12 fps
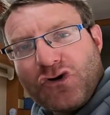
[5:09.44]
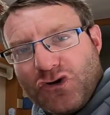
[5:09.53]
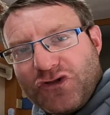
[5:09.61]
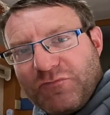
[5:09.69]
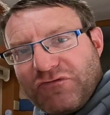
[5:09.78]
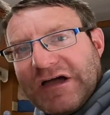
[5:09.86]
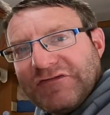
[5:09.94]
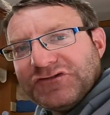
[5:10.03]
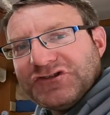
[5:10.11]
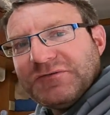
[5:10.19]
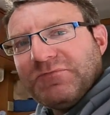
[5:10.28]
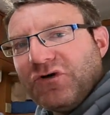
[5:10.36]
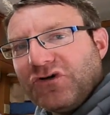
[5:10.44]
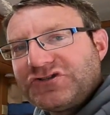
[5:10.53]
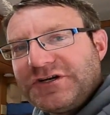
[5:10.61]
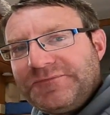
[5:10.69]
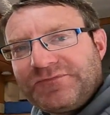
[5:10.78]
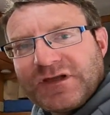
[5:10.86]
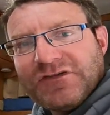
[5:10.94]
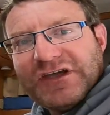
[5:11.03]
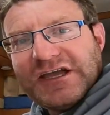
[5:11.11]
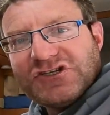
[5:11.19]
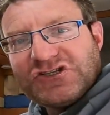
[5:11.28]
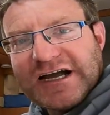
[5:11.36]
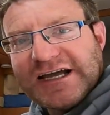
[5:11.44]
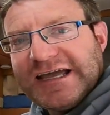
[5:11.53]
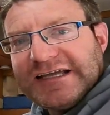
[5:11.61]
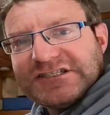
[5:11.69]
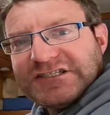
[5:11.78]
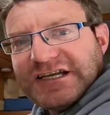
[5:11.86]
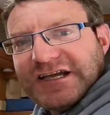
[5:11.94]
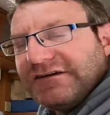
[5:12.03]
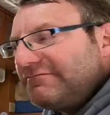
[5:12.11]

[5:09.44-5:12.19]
other brands, but these jackets